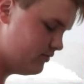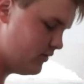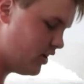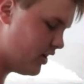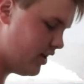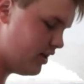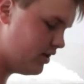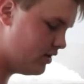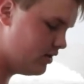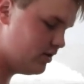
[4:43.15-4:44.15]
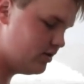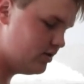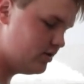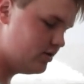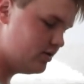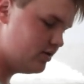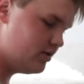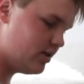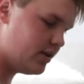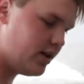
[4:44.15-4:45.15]
Look at that.
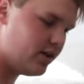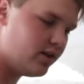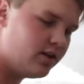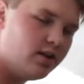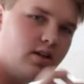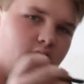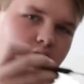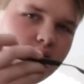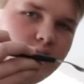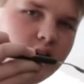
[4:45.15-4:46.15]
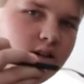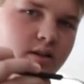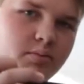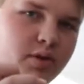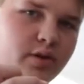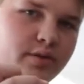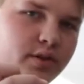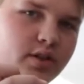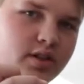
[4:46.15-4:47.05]
Look at that. Beautiful.